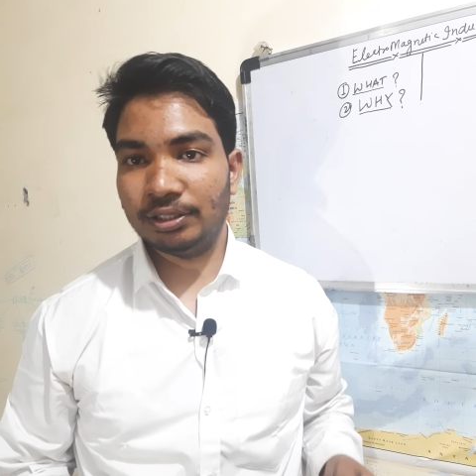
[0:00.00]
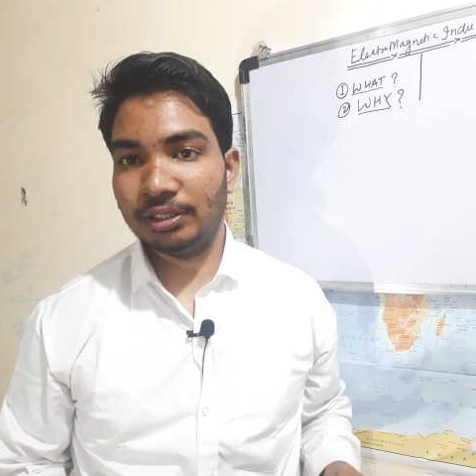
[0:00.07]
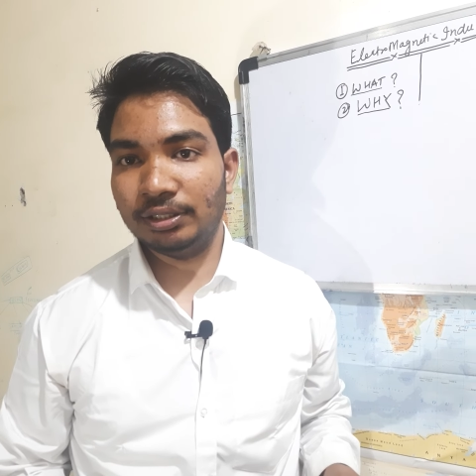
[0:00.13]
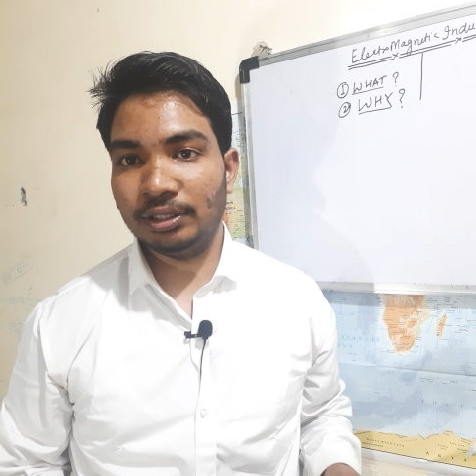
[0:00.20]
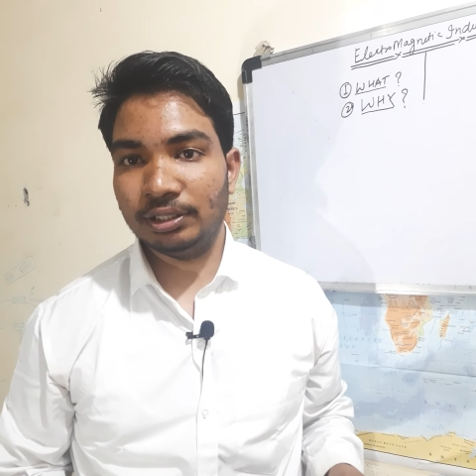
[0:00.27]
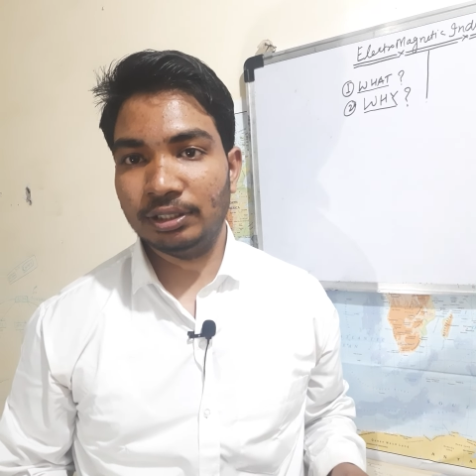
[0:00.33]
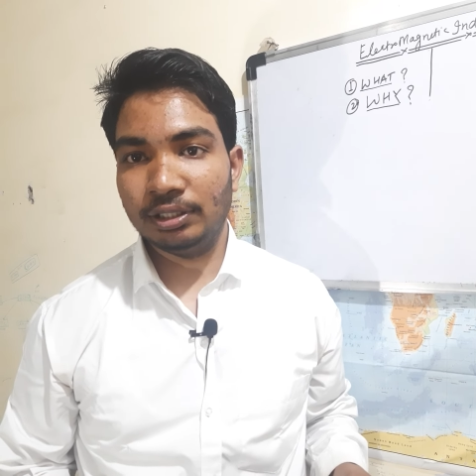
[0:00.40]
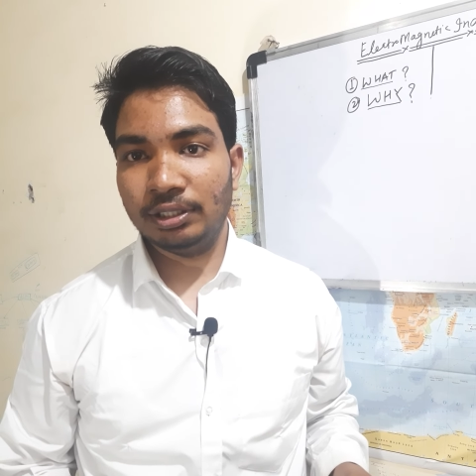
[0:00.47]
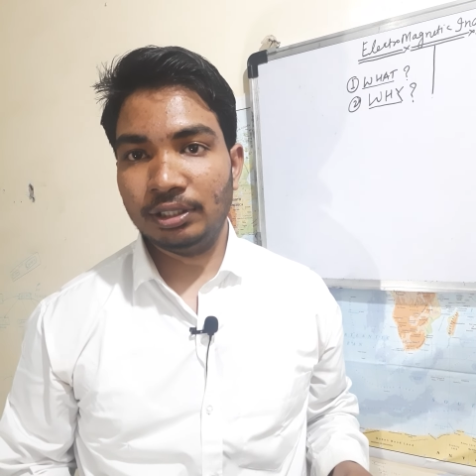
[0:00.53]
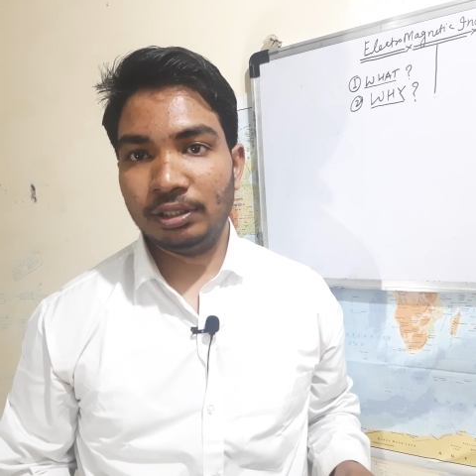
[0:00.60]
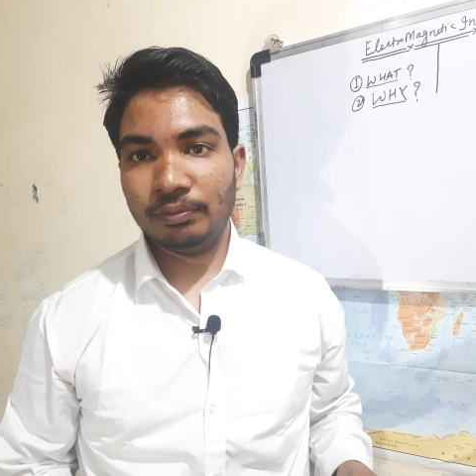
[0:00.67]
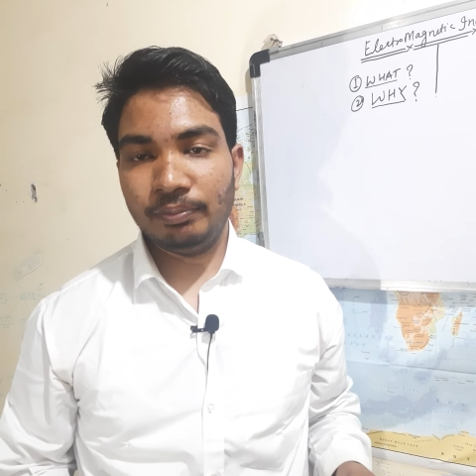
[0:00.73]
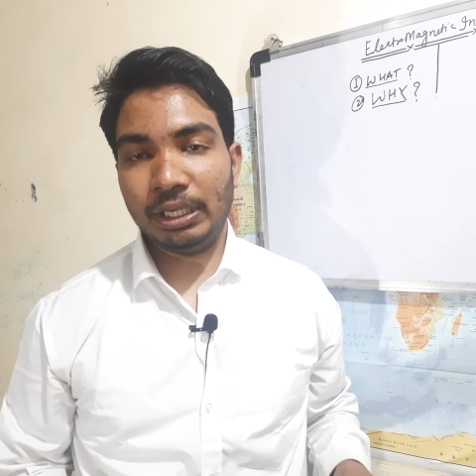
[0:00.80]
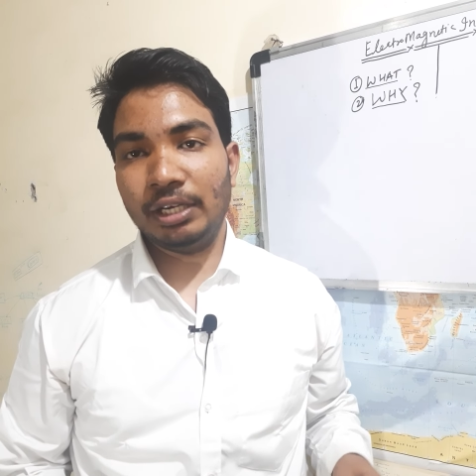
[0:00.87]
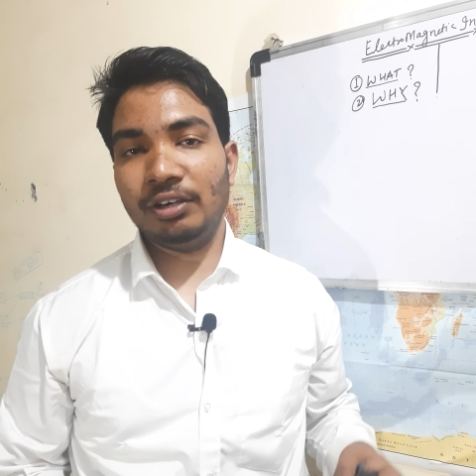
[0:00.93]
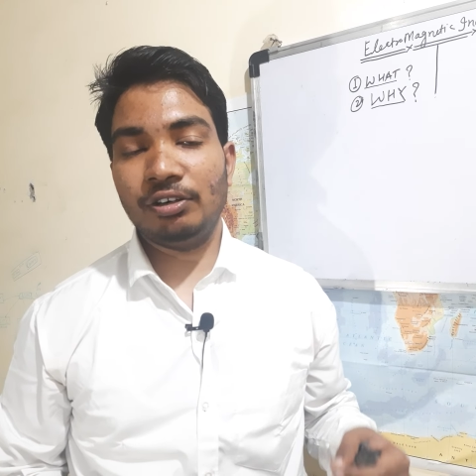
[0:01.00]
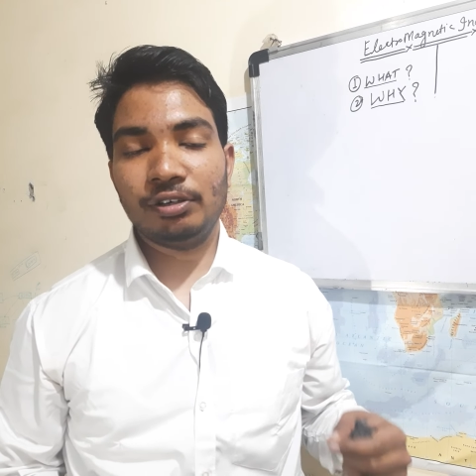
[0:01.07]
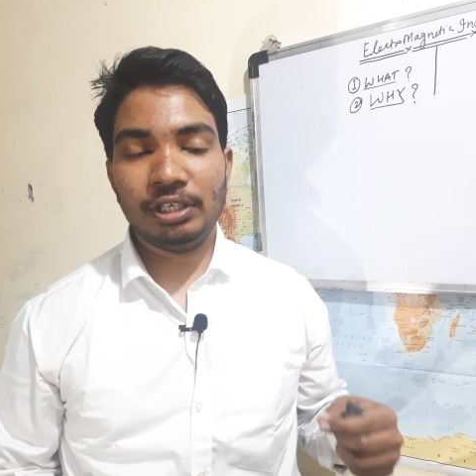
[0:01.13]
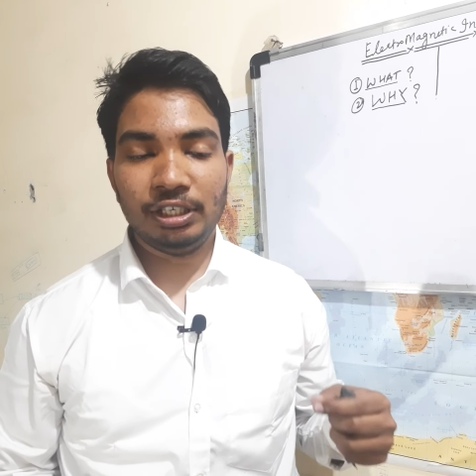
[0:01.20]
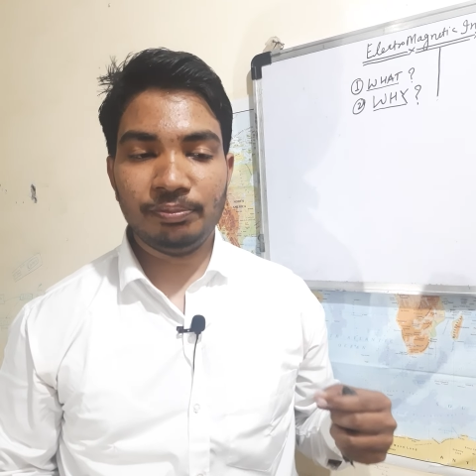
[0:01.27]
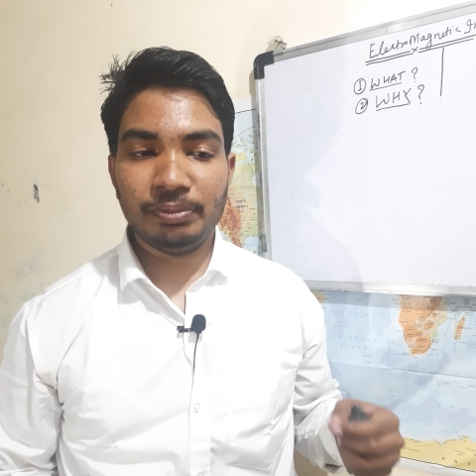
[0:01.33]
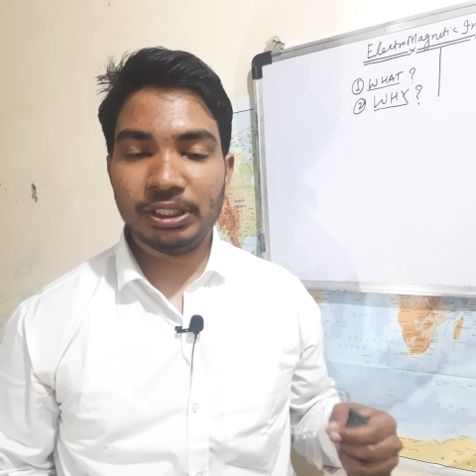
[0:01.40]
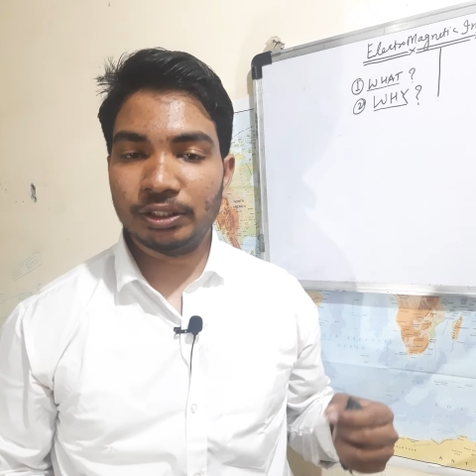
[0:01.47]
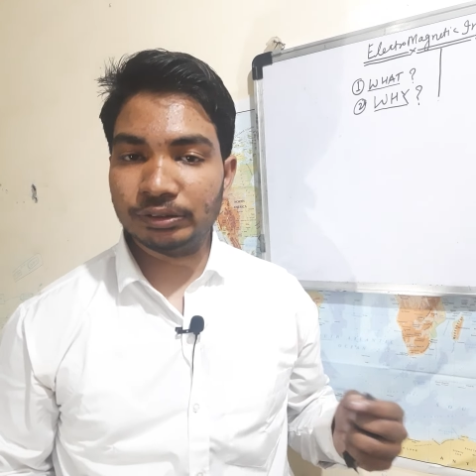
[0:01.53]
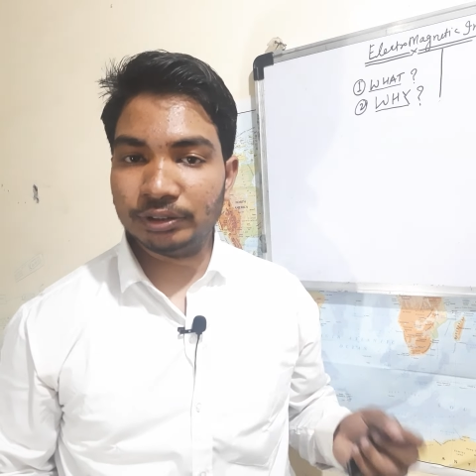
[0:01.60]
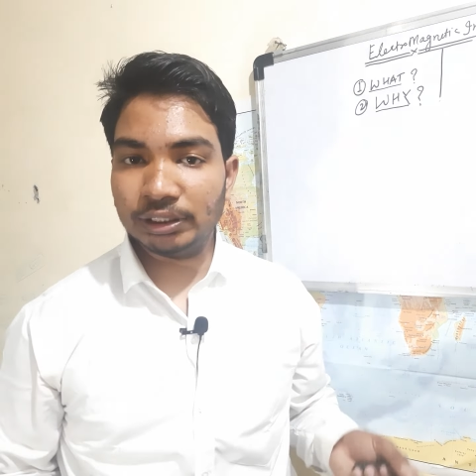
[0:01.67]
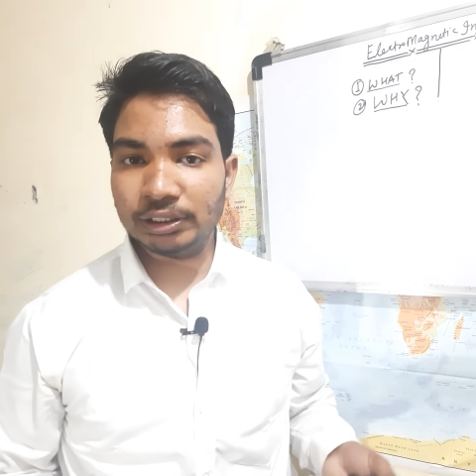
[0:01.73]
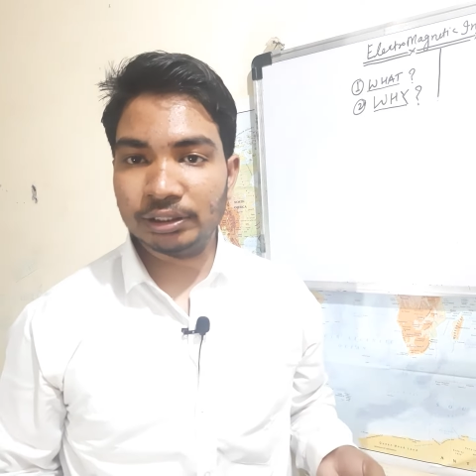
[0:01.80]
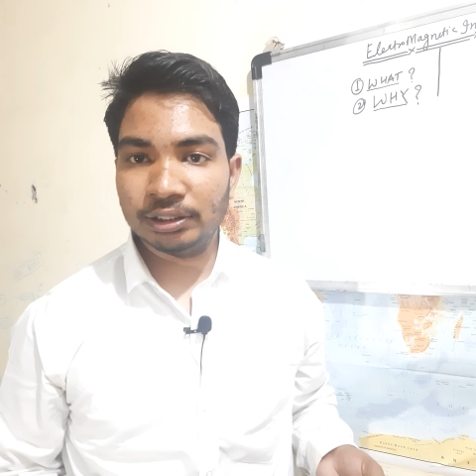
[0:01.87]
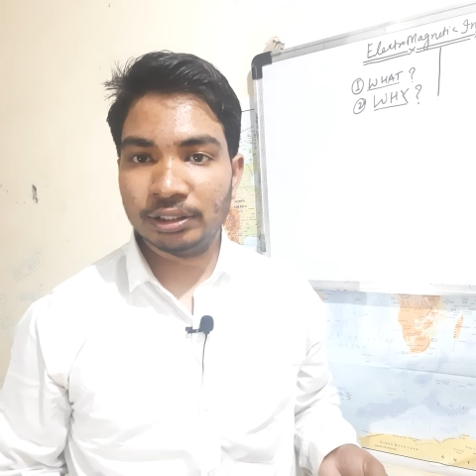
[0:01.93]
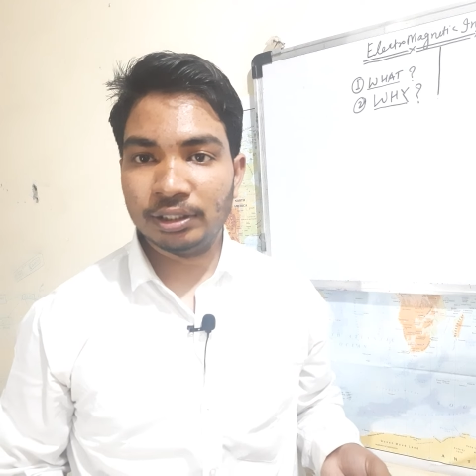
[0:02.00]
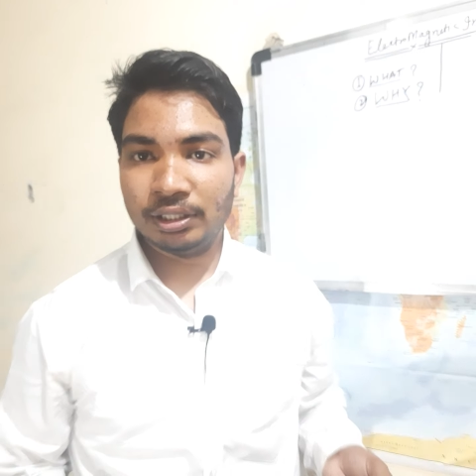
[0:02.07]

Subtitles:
thing. We cannot live without it,